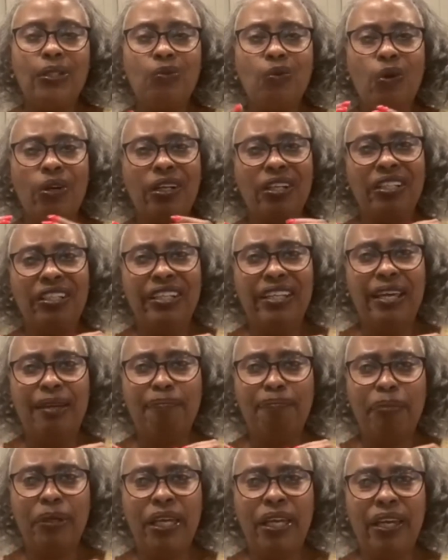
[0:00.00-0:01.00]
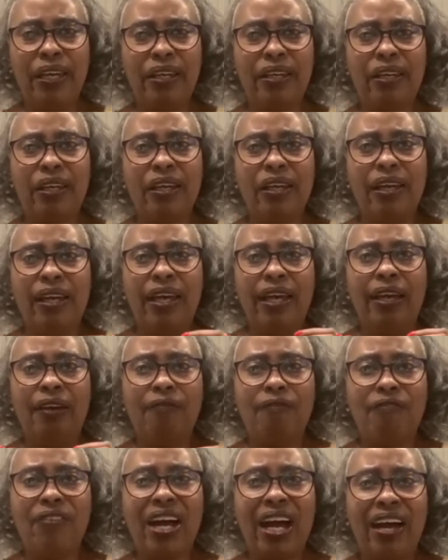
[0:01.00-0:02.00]
want to nitpick
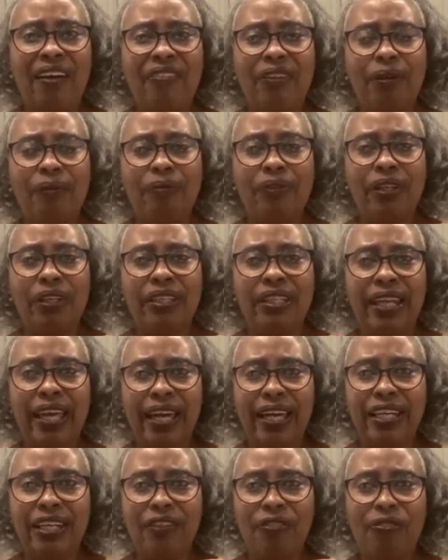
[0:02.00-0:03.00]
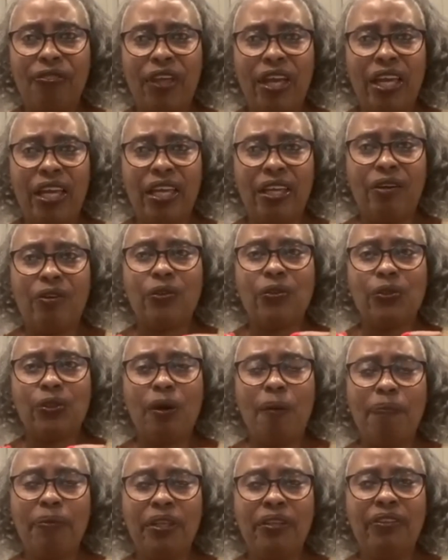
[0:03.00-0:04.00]
and find the negative thing or
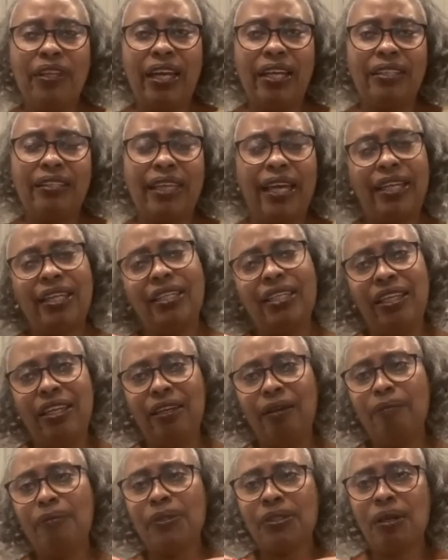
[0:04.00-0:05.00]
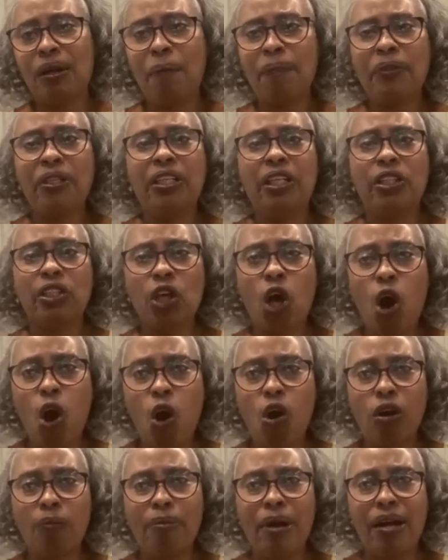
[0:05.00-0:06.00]
something that can get him something to
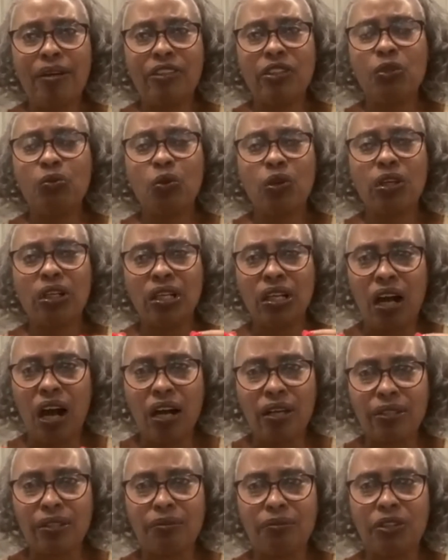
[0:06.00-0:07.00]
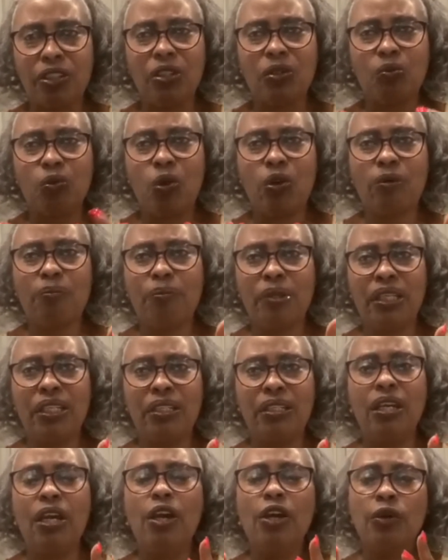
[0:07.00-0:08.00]
talk about. Just want to gossip, just want to
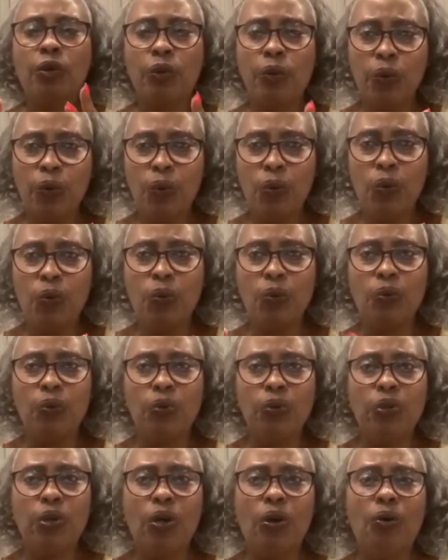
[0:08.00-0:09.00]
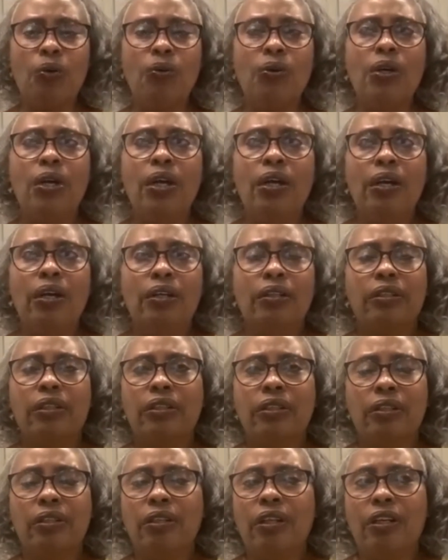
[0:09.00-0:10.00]
be cruel, you know.
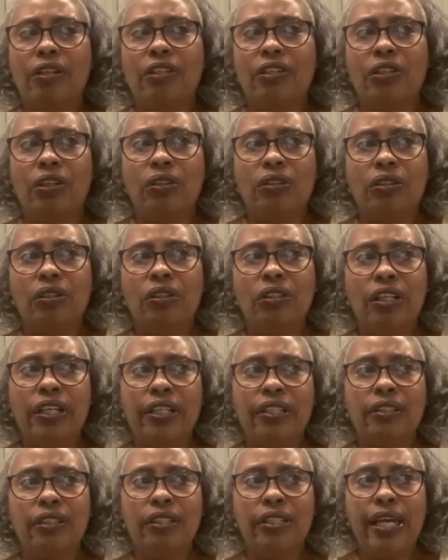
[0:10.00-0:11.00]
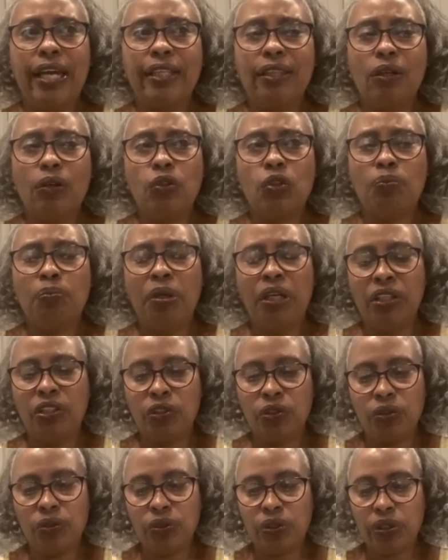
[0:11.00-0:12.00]
To take those
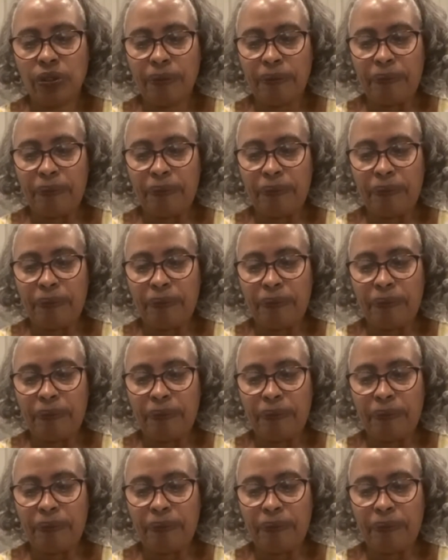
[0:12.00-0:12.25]
pictures